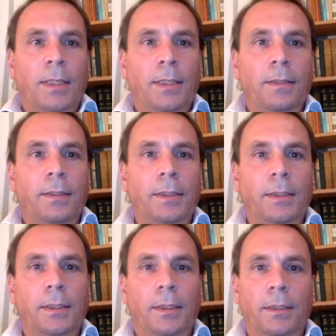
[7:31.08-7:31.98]
in
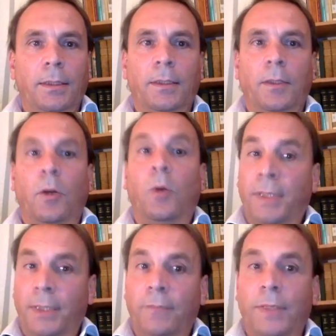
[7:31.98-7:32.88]
the uh,
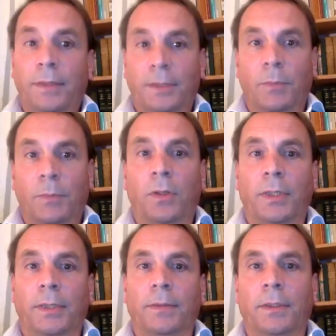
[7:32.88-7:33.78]
opening event this
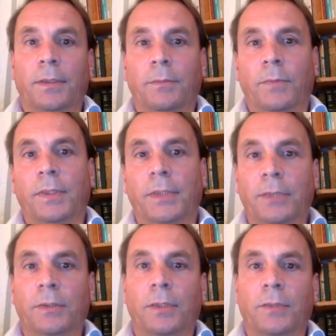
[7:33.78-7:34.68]
morning, uh, with a
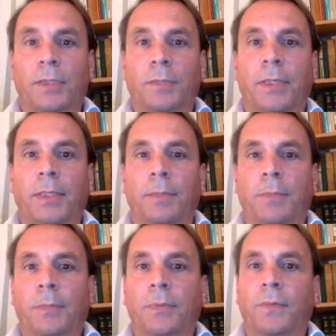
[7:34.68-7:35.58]
keynote address by,
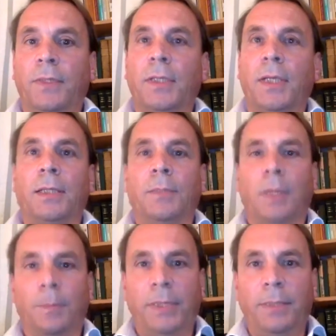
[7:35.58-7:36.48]
by Professor Adam
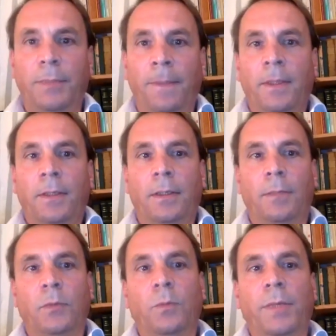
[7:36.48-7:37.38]
Habib,
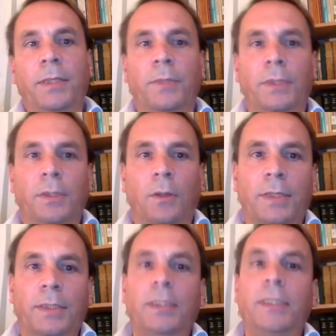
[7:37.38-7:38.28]
um, who many will know
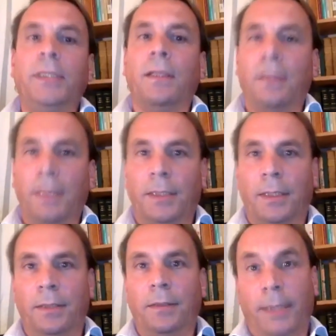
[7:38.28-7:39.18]
as a leading thinker
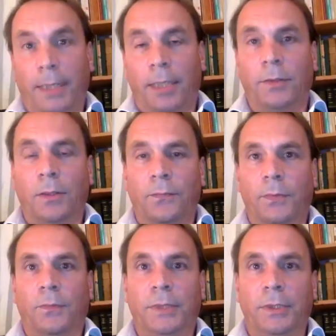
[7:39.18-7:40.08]
in the area of,
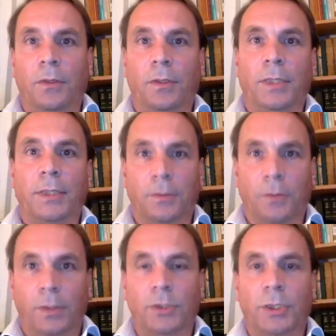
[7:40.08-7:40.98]
of decolonizing
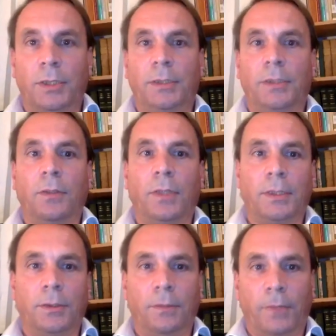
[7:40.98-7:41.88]
knowledge and
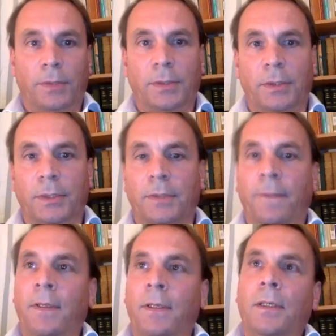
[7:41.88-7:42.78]
decolonizing universities,
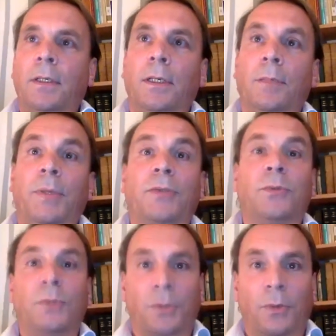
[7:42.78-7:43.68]
uh, but
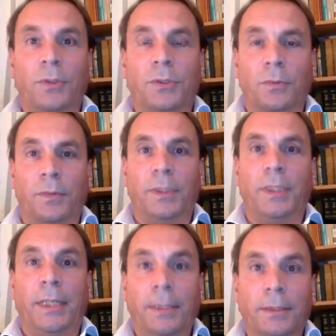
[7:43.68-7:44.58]
who is also
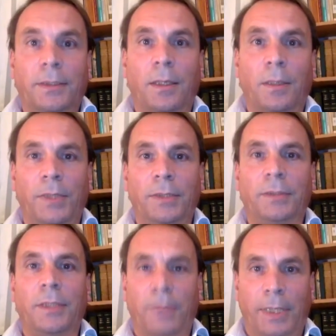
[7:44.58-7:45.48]
the incoming
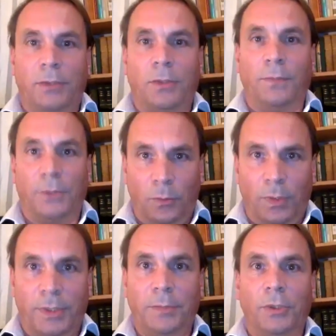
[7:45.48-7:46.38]
director of
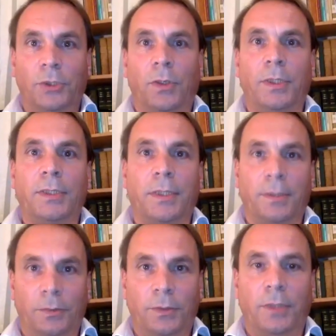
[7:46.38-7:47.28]
SOAS. He will join us as
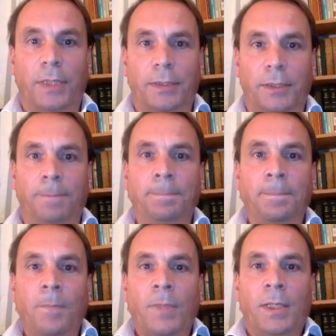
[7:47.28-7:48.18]
the new director
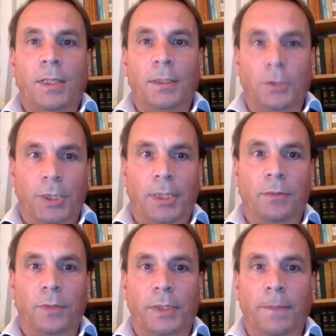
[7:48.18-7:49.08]
in
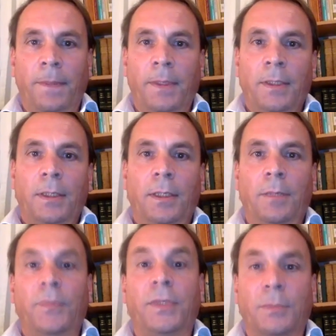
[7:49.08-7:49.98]
January.
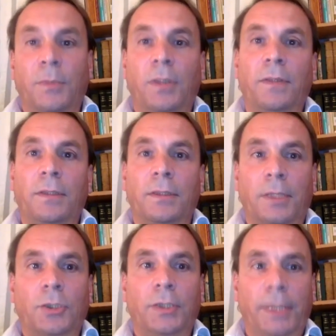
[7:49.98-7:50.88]
Um, this morning, the
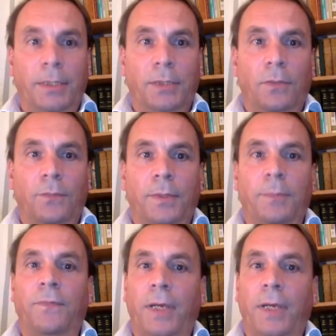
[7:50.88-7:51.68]
discussion kicked off with,